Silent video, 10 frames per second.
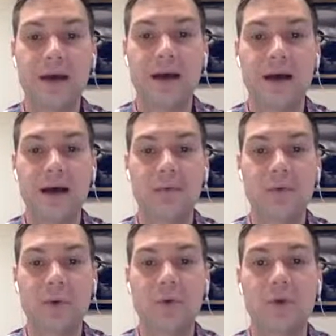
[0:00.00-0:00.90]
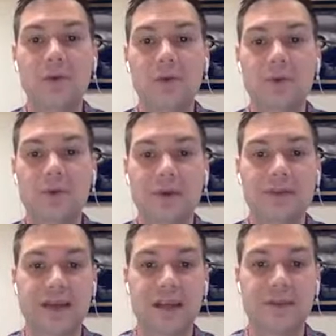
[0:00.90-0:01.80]
but we're going to be doing
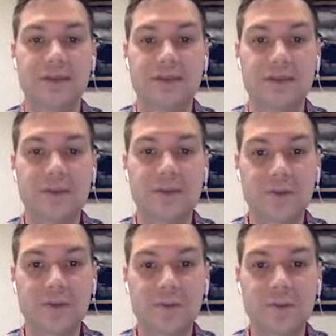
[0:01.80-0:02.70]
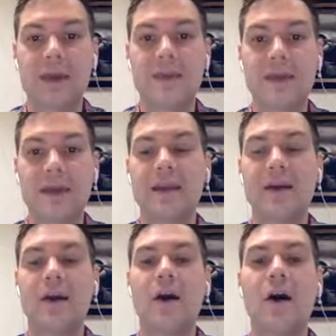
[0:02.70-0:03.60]
sign up as a teacher. And
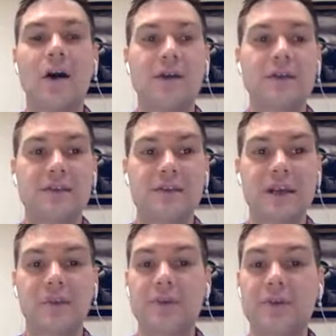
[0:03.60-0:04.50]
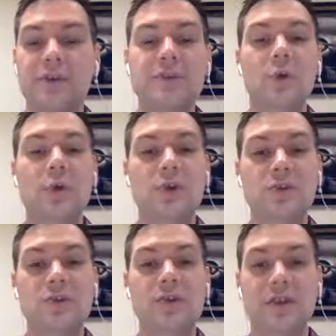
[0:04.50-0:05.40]
then all of the sign up, whether teacher or
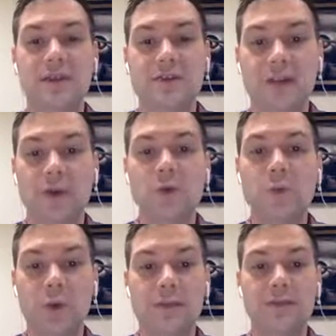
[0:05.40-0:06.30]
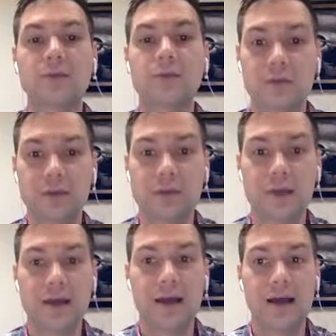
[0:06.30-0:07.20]
student, is done with Google,
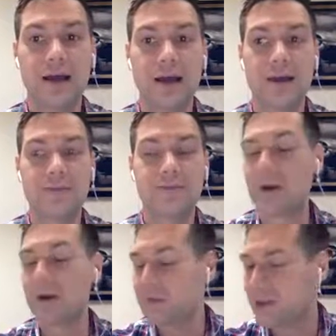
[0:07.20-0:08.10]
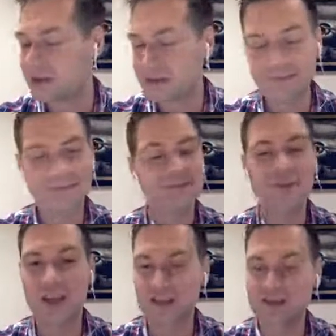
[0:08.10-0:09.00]
right? Because
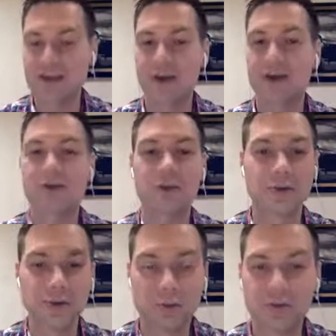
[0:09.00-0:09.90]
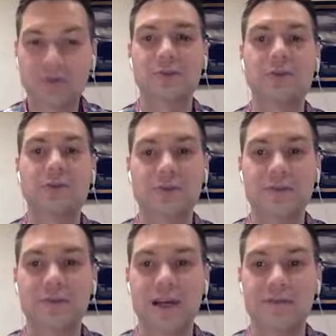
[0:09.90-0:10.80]
chances are your Google School
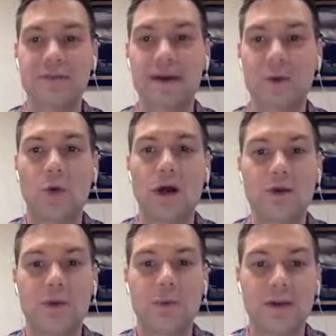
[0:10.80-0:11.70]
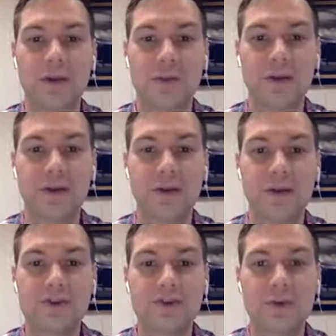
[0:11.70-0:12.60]
students have that. Why remember another one?
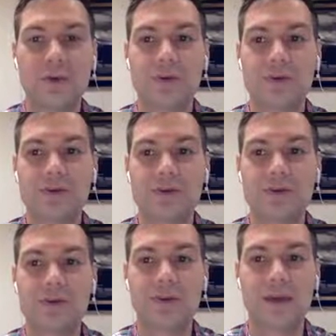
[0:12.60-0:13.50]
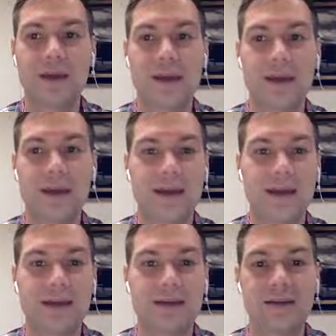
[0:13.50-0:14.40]
So we're going to go ahead
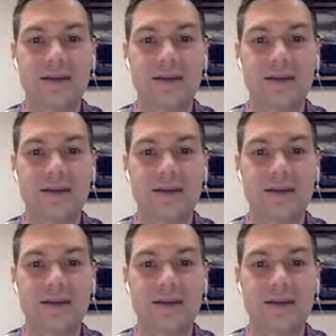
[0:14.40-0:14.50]
and